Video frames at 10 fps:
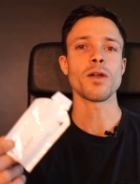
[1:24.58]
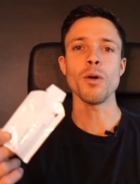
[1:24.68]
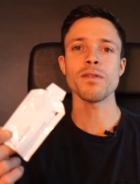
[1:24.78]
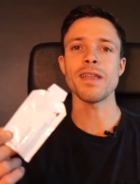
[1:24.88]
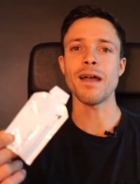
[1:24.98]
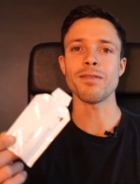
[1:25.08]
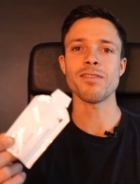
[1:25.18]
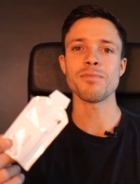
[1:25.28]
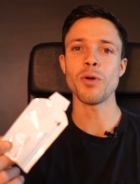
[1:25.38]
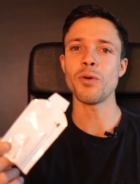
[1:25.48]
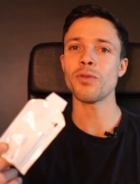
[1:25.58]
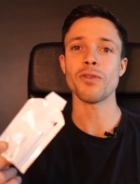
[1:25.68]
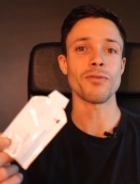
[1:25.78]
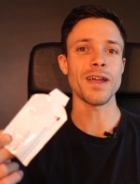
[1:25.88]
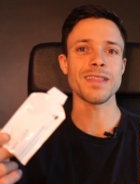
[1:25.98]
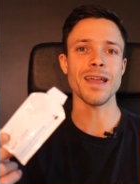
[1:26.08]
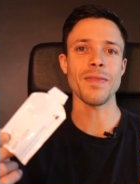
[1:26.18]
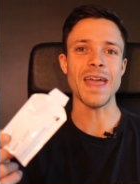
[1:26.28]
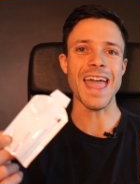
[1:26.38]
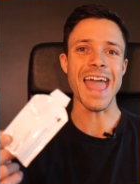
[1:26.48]
Goes down smooth, right
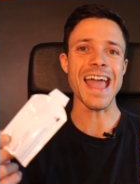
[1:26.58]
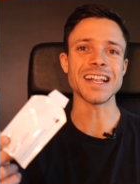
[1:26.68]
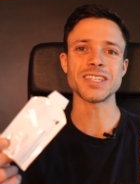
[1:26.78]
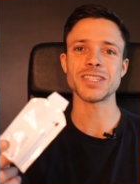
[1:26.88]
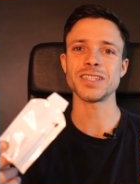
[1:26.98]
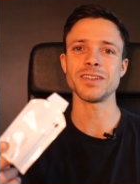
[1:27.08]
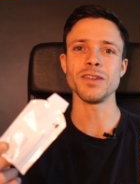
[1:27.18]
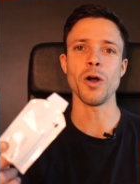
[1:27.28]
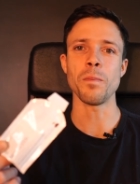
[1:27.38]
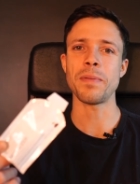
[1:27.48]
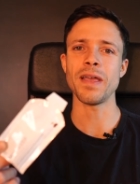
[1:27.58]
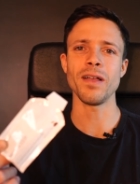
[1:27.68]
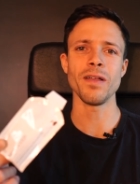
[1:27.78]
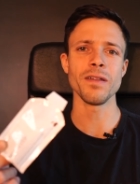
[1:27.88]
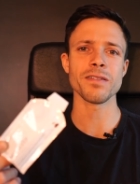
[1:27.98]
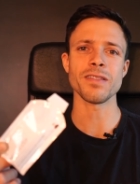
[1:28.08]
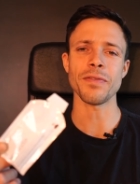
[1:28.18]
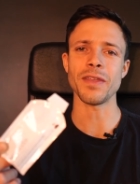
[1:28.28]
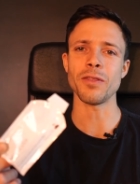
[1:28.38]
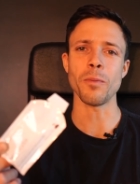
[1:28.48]
down the hatch, no pills,
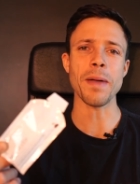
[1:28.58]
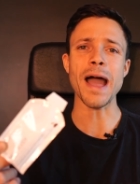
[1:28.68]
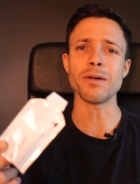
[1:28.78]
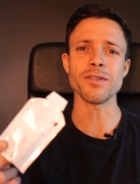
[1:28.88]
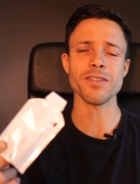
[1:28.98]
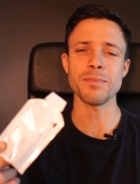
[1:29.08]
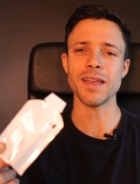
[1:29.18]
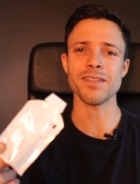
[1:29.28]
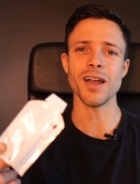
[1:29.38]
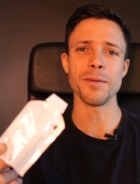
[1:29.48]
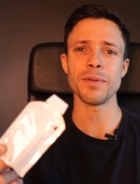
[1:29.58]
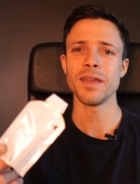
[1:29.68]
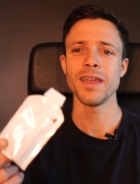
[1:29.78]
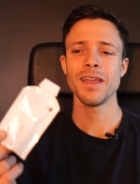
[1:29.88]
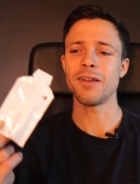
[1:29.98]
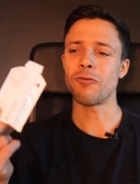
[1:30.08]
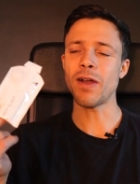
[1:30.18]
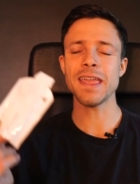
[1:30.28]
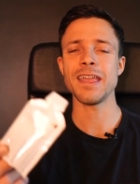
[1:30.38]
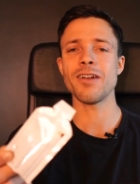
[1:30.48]
nothing, no powders to mix up.
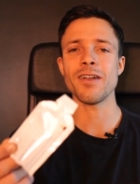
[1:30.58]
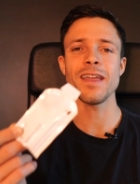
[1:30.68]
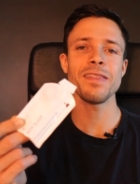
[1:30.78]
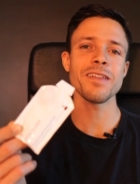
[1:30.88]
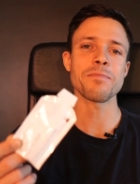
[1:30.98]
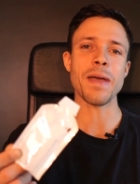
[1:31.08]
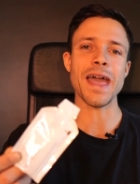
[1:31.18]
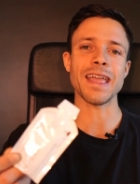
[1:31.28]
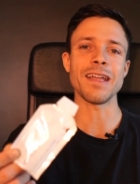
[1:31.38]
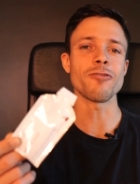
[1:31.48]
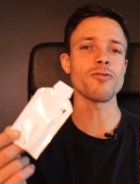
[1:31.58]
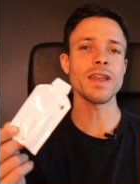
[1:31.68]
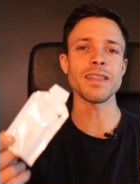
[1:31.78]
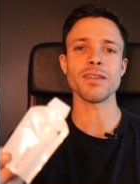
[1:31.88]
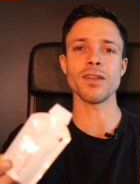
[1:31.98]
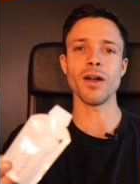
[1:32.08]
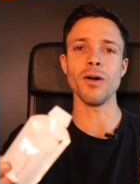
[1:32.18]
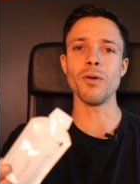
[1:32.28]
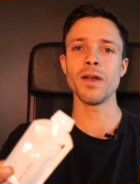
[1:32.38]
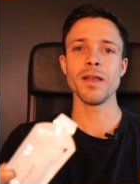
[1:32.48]
Right here in this packet, ready to
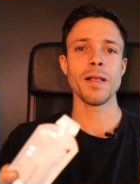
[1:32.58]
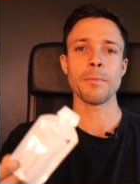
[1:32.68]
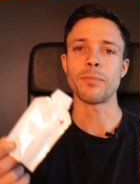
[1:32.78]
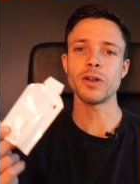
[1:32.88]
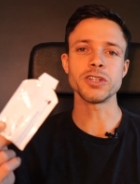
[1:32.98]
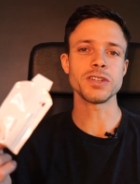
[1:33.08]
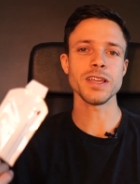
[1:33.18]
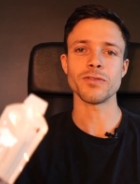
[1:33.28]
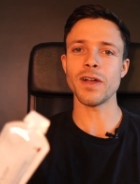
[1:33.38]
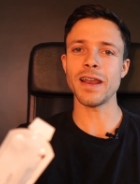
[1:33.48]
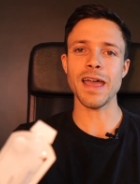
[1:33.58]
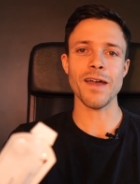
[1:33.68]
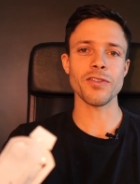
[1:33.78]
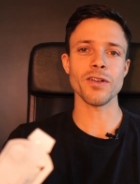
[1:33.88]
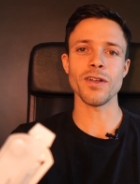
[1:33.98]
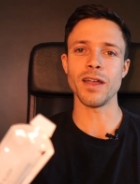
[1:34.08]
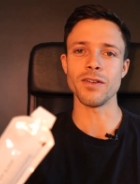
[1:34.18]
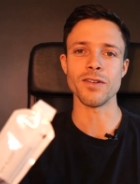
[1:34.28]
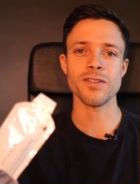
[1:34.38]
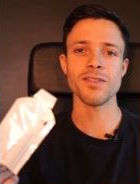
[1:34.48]
go. Brush your teeth right after
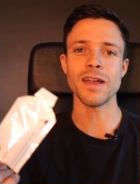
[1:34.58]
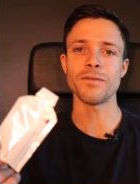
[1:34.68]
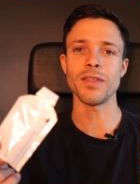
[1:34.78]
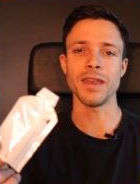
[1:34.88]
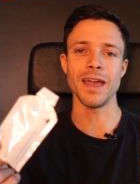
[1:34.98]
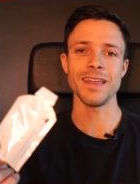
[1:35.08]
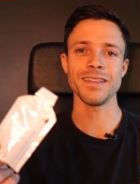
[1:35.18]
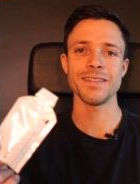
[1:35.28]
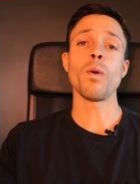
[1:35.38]
and you're set for the night.